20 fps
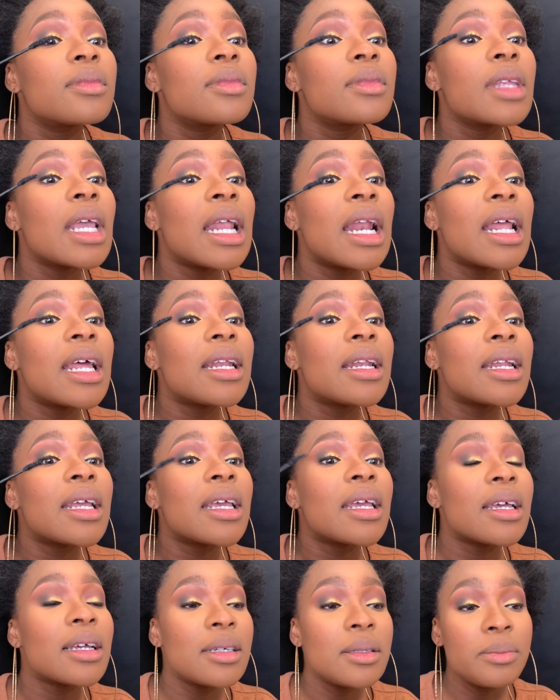A light
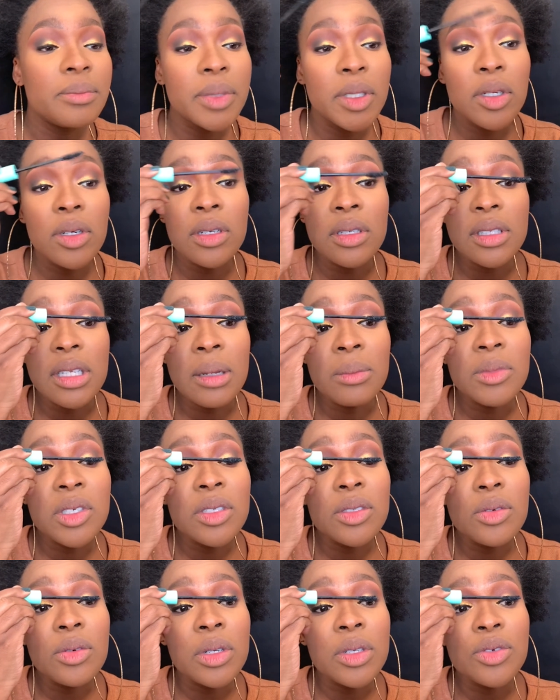layer because I'm
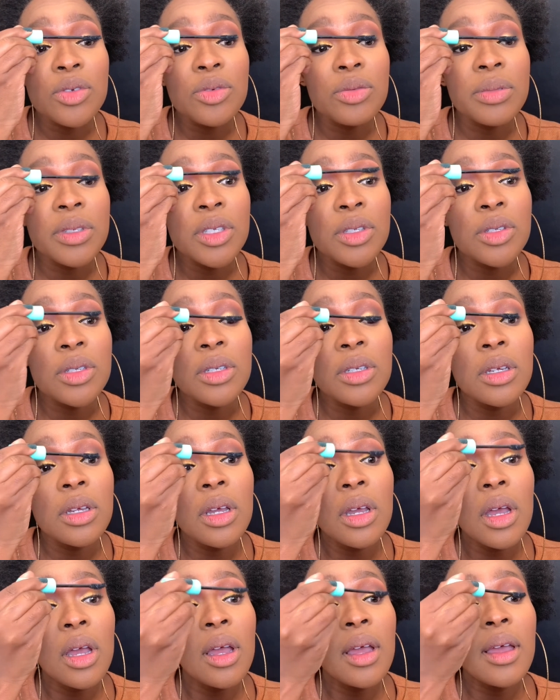just going to be
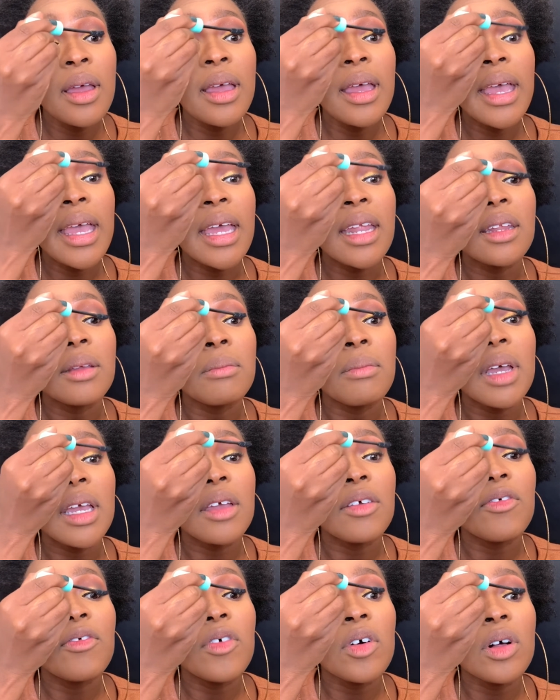adding my
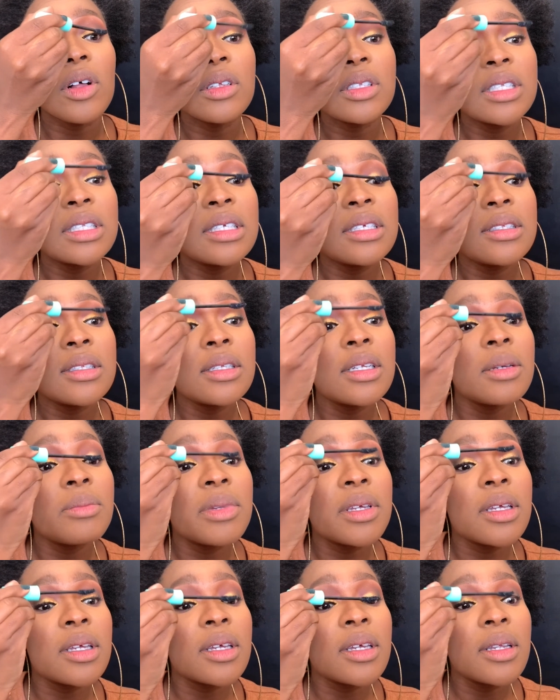fall season a
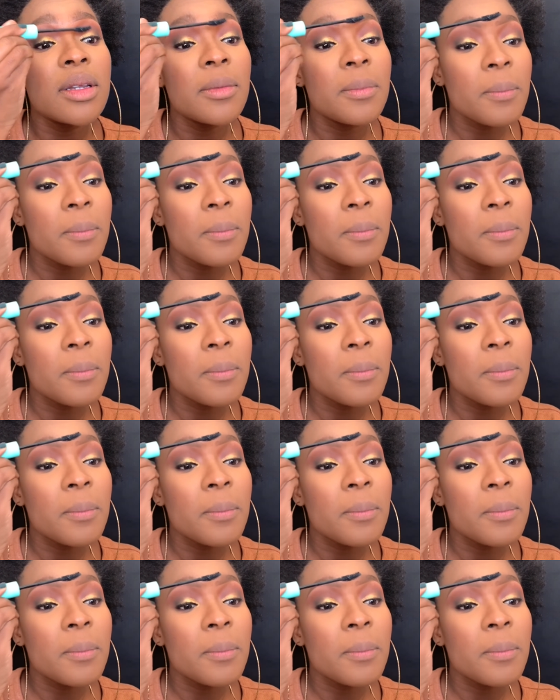bit.